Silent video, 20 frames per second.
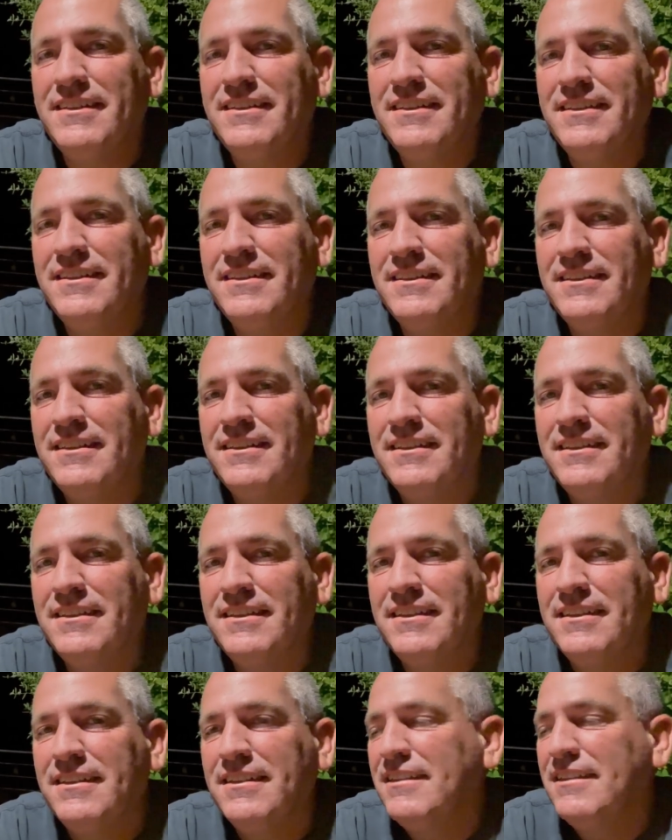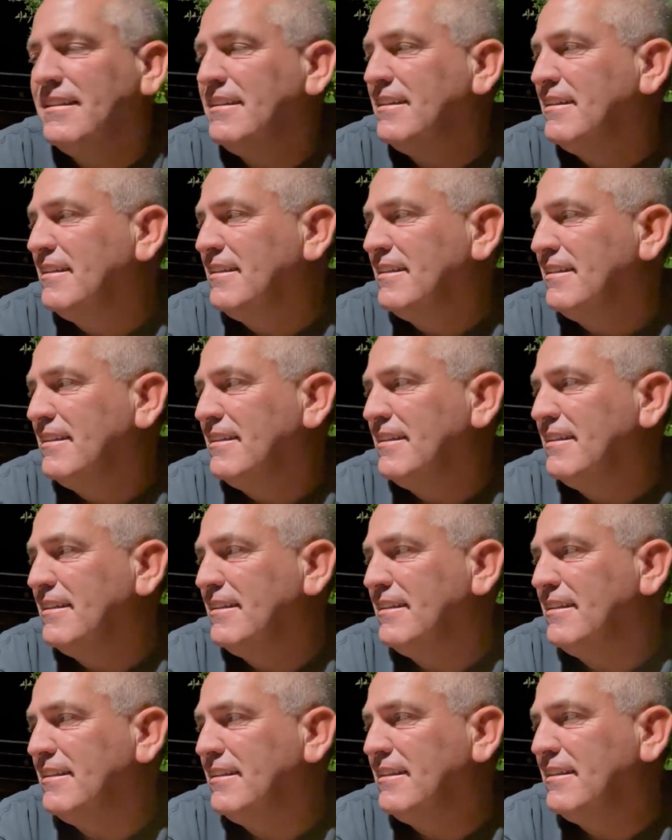
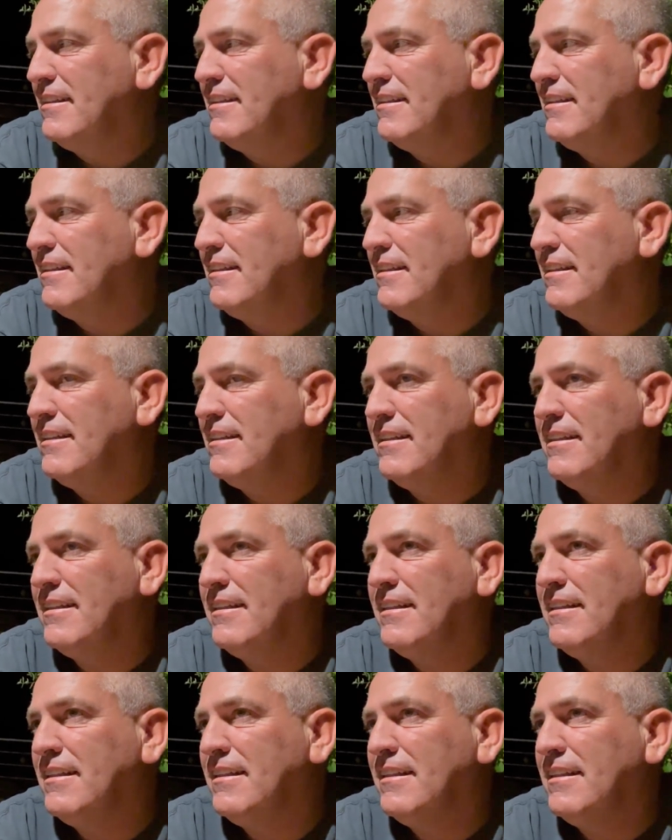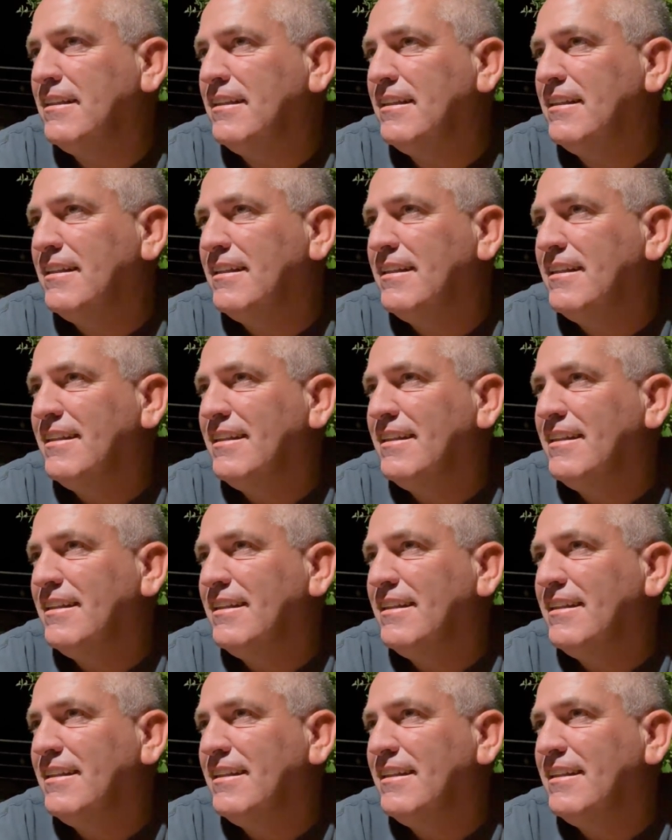This person isn't speaking.